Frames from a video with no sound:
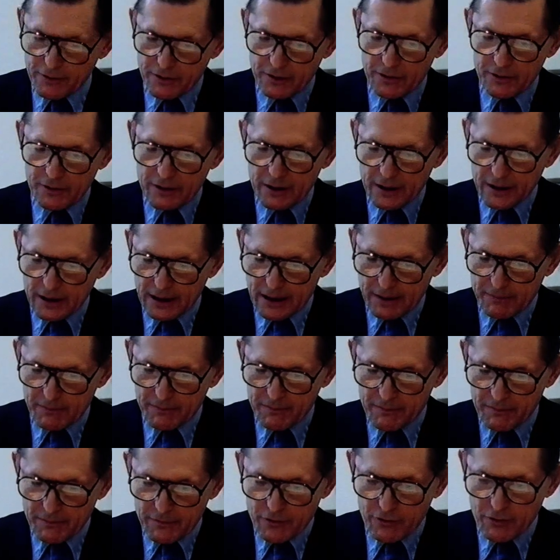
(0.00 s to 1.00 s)
with you.
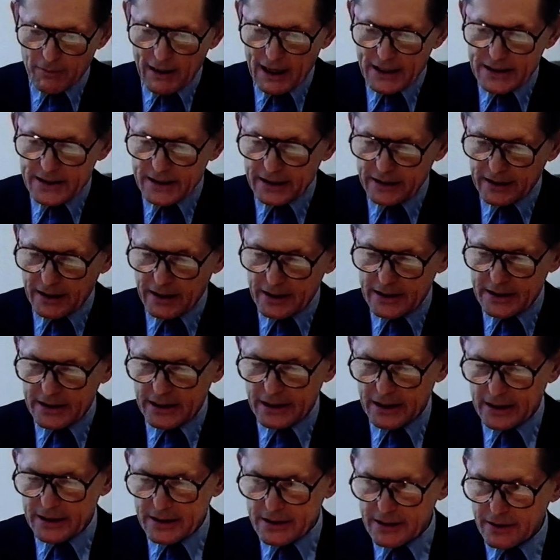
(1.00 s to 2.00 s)
Um, romantic though
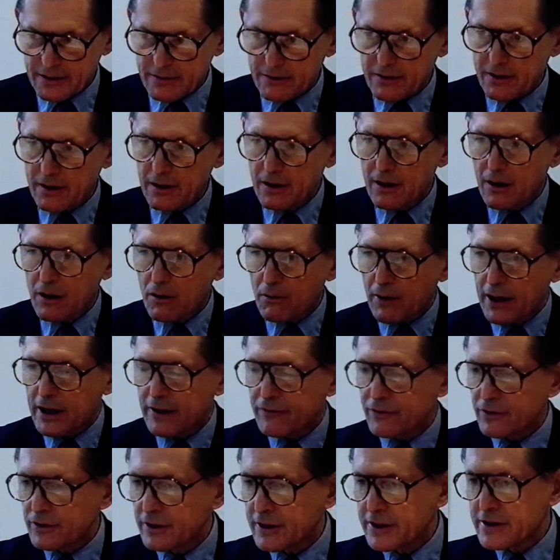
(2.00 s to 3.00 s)
it is, and
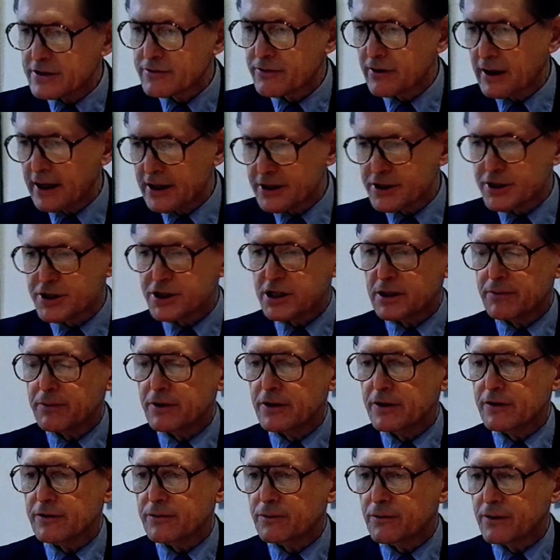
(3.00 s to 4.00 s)
wonderful though its
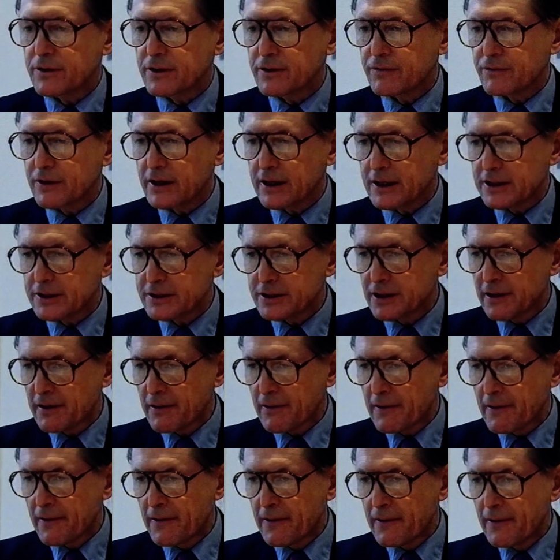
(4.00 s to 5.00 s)
relationship is with the village,
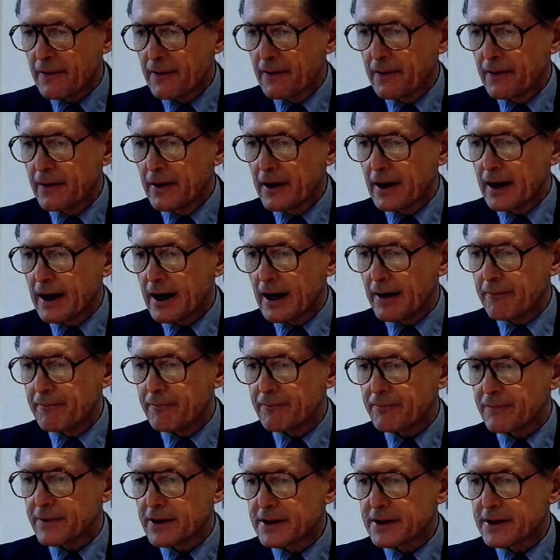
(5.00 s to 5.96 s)
um,